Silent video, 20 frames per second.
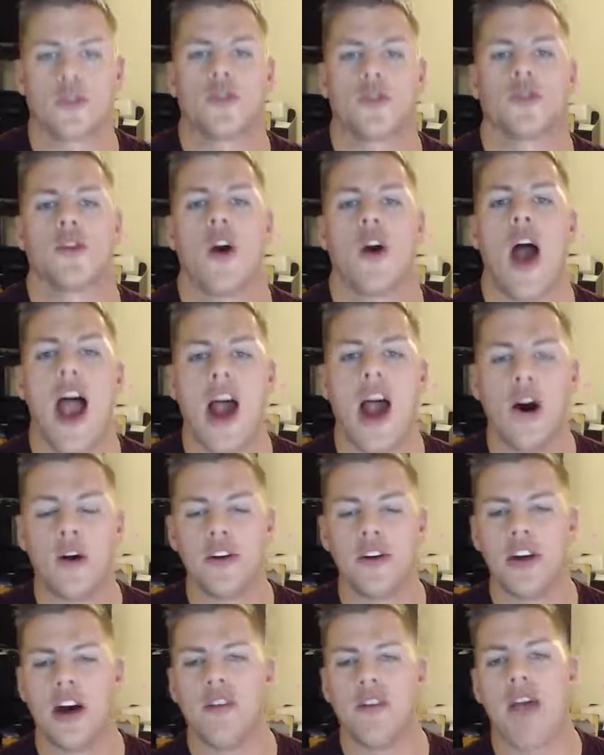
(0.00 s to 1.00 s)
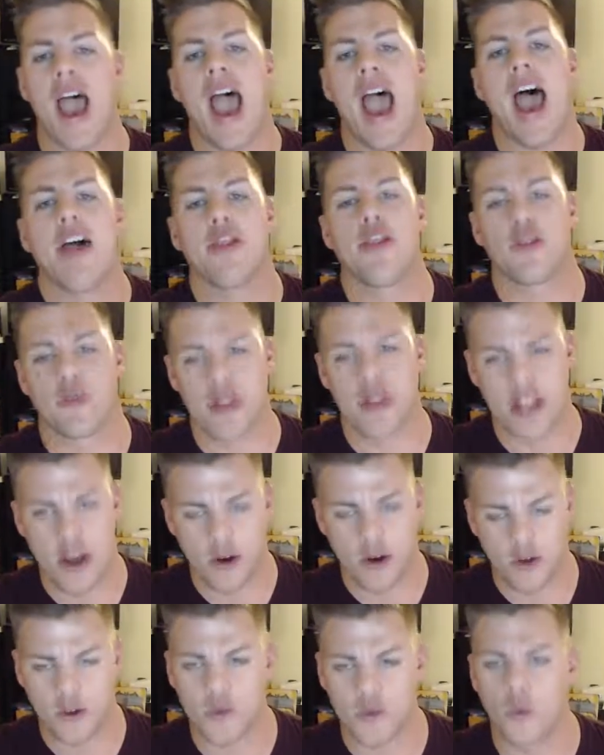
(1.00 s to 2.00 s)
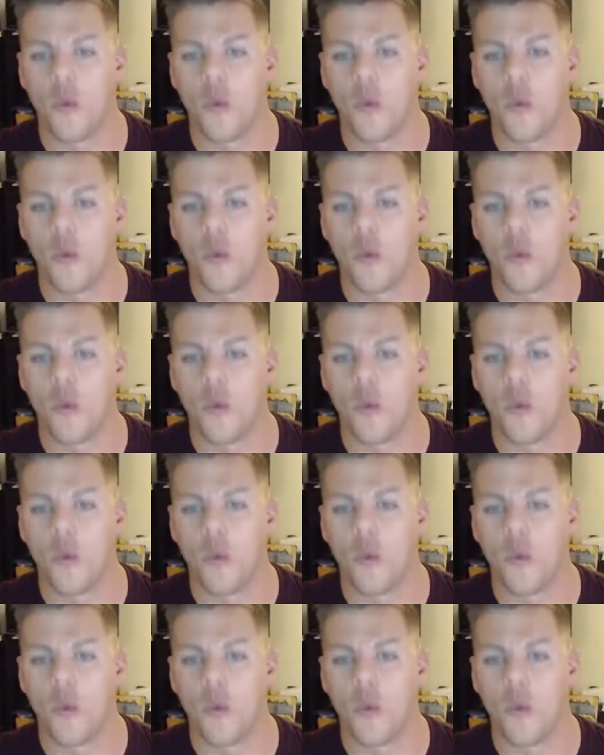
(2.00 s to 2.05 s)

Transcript: Hound of Athreos.